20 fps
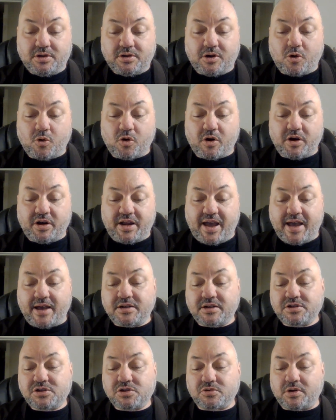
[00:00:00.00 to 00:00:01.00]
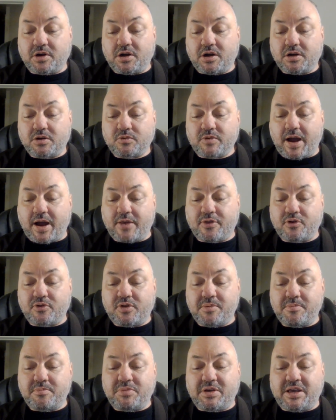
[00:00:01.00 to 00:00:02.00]
or an extra rather
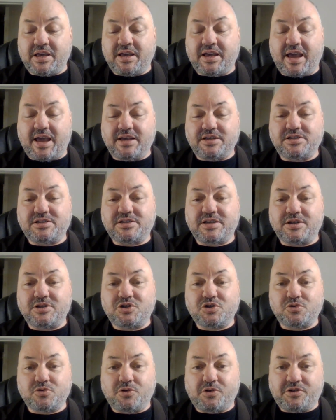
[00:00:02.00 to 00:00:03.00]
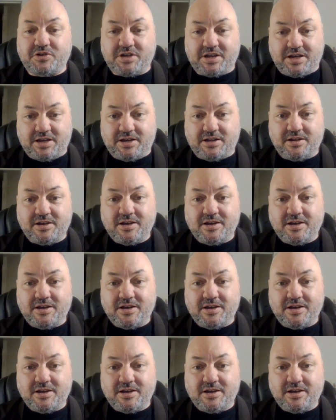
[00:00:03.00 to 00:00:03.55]
than being a central need.